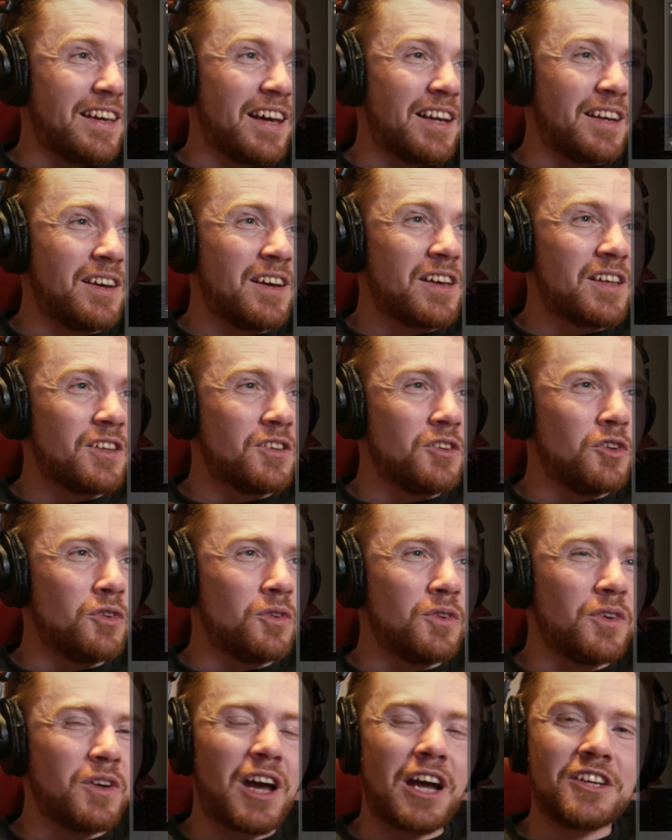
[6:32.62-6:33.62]
And again,
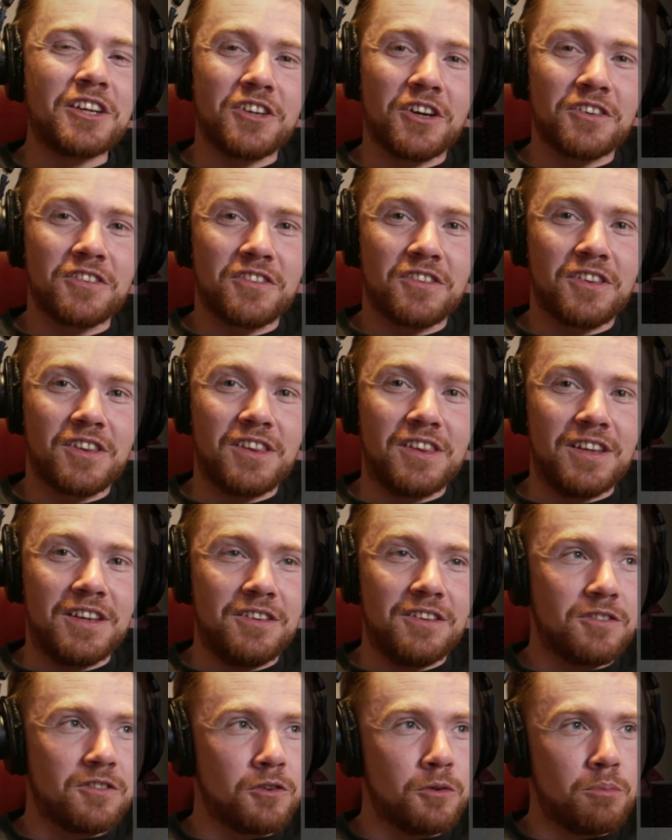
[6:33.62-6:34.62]
you adjust
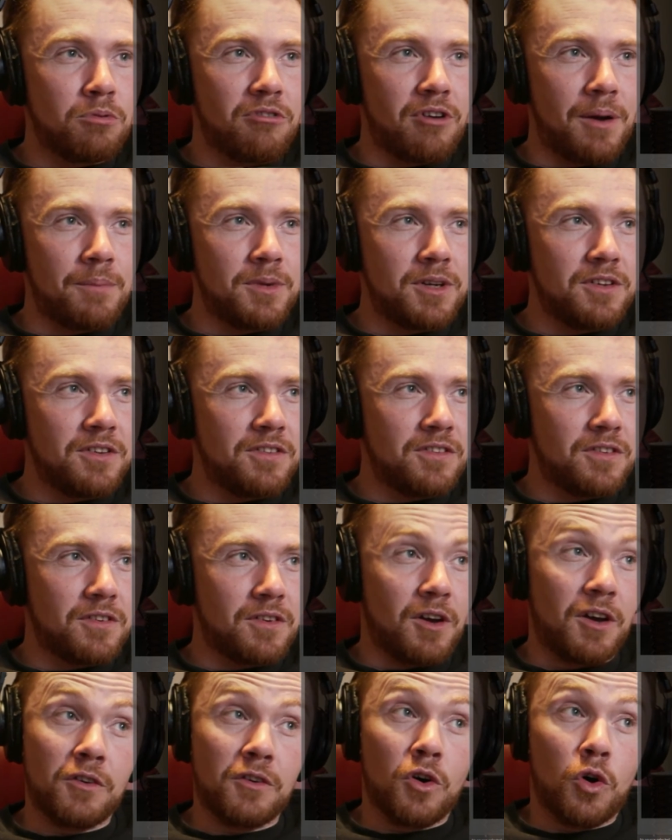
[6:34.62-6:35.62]
these two
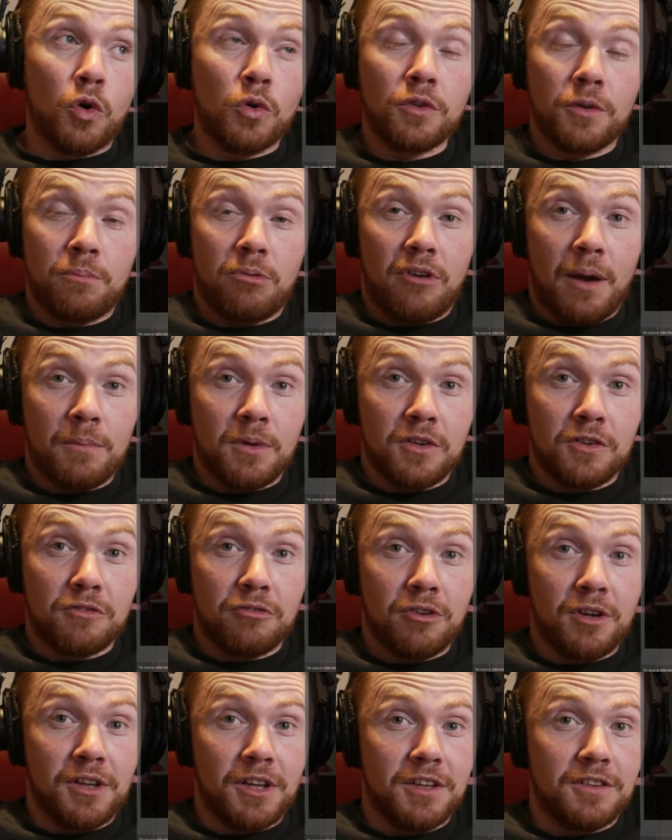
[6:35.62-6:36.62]
parameters, all the
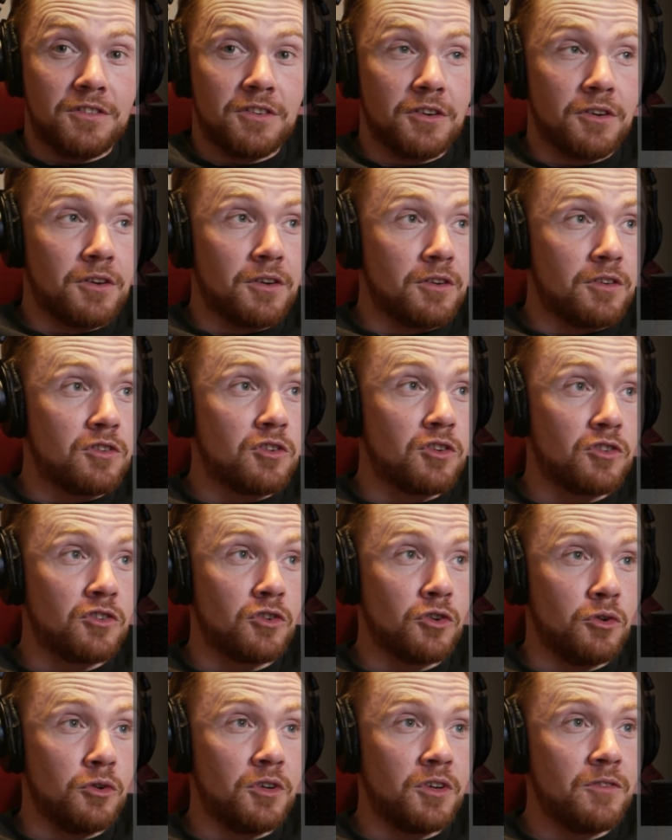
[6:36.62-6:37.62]
parameters really, to
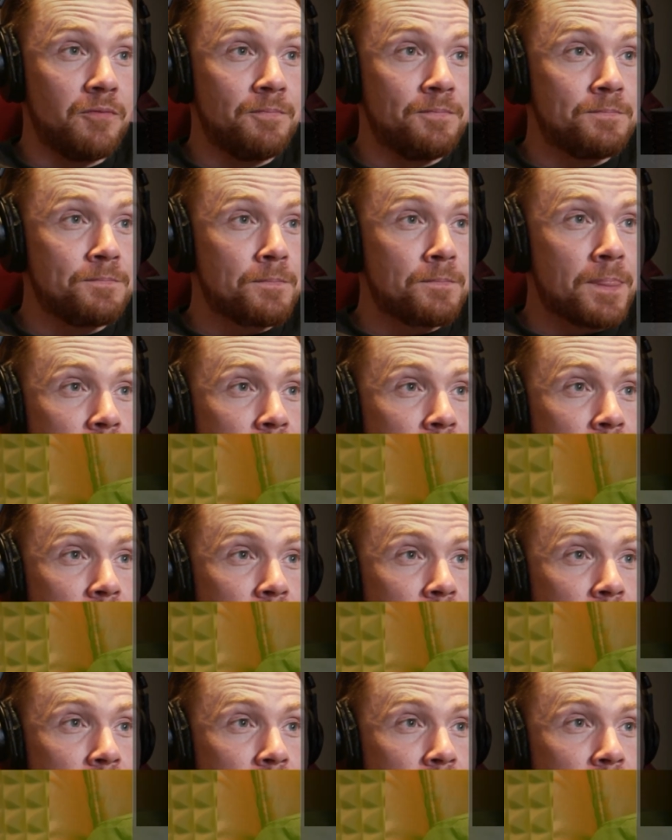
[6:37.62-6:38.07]
suit.